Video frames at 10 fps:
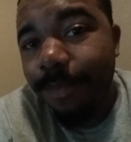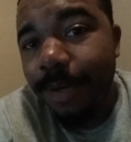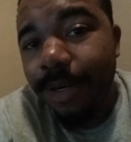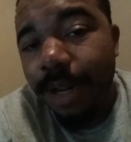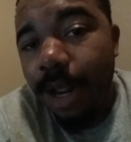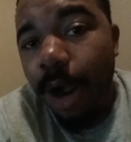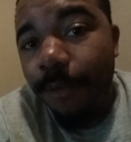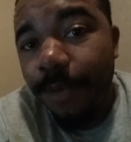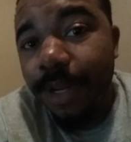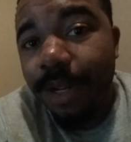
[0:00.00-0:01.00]
but
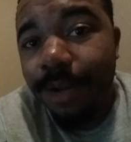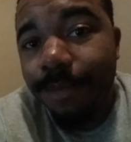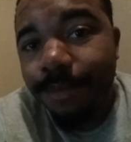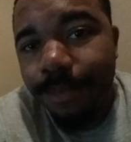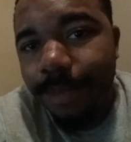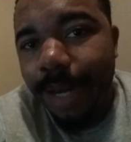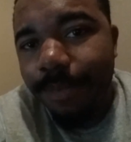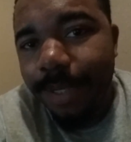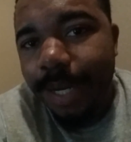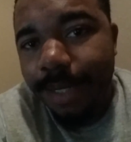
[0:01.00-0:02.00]
hopefully, now
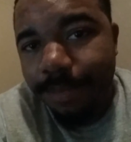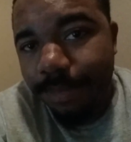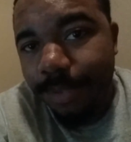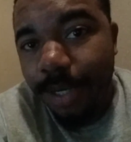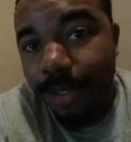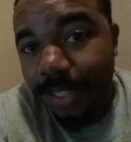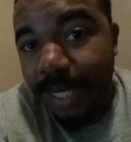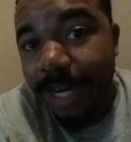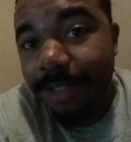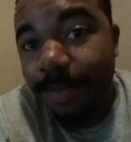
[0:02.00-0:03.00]
that we got Charles
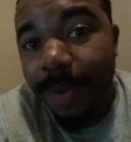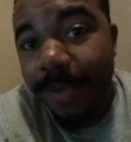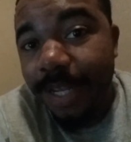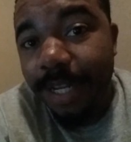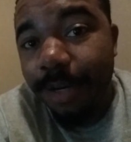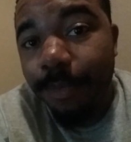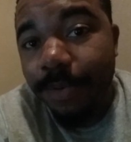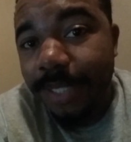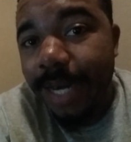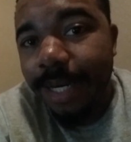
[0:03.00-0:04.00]
James, maybe he can get
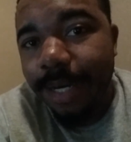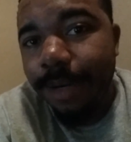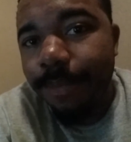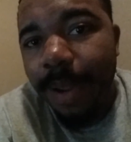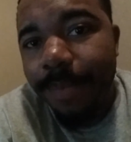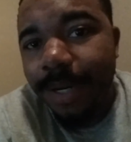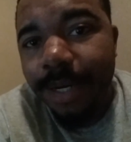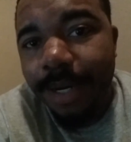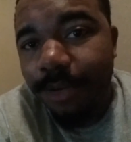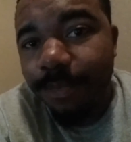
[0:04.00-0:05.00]
rotated in, maybe in
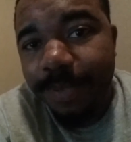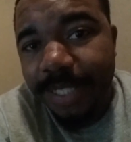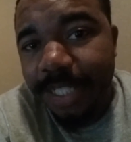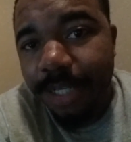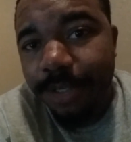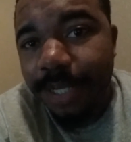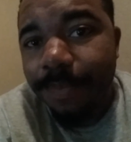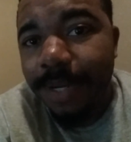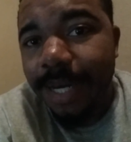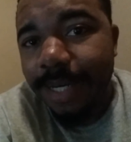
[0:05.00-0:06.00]
the nickel position or
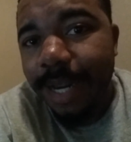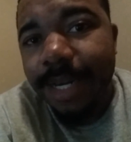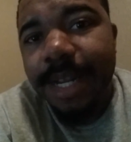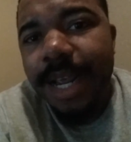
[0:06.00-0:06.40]
something like that,